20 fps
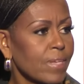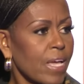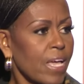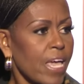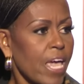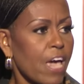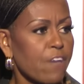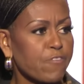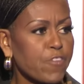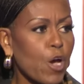
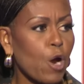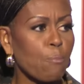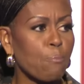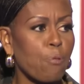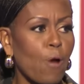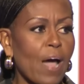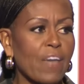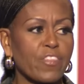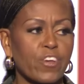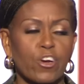If your
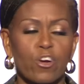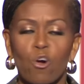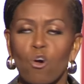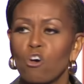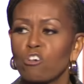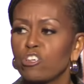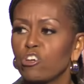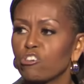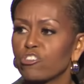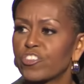brother
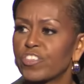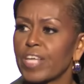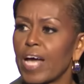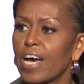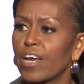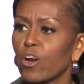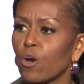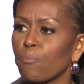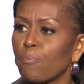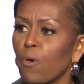or your
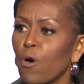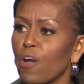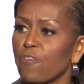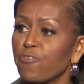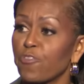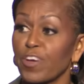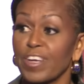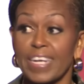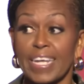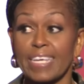son or
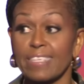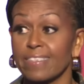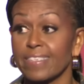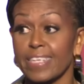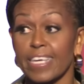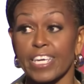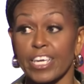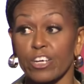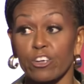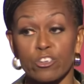boyfriend needs
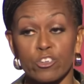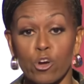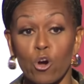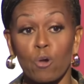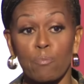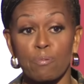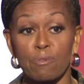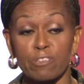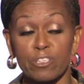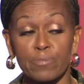to hear
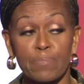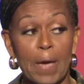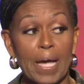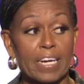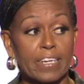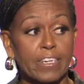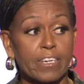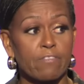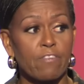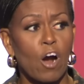your
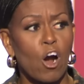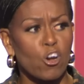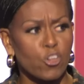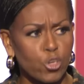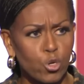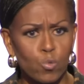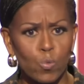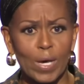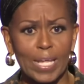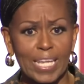perspective, are
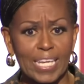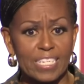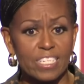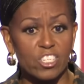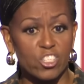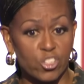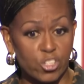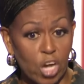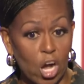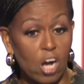you willing
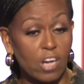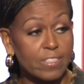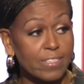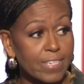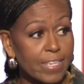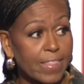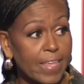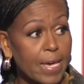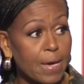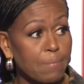to talk
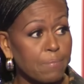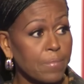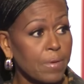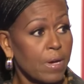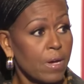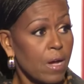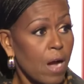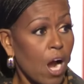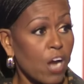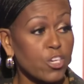to them?
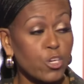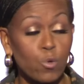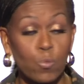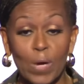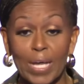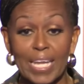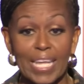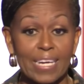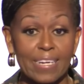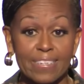Are you
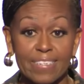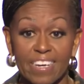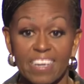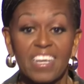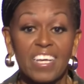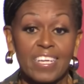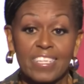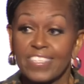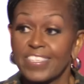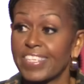willing to
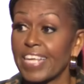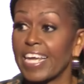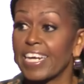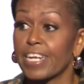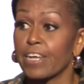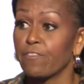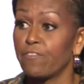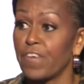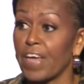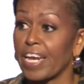send
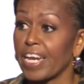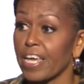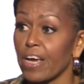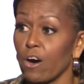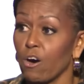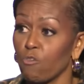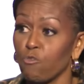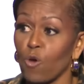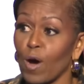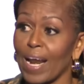a
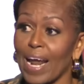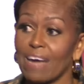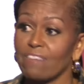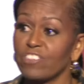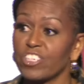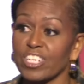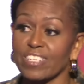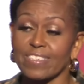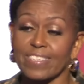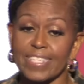video of what I've
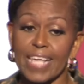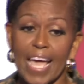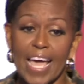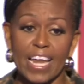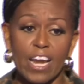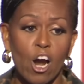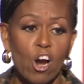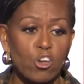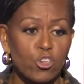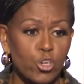just said?
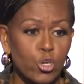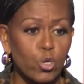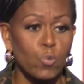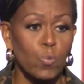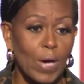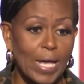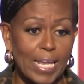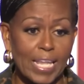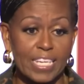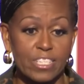Are you
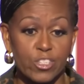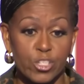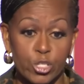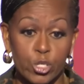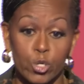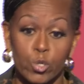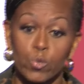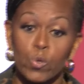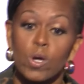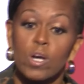willing
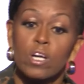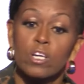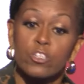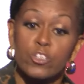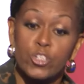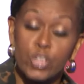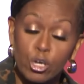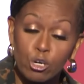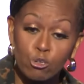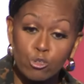to
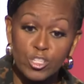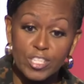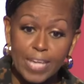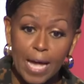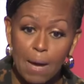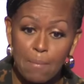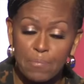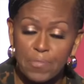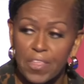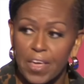do
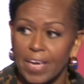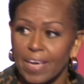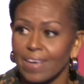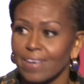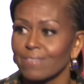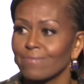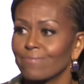something?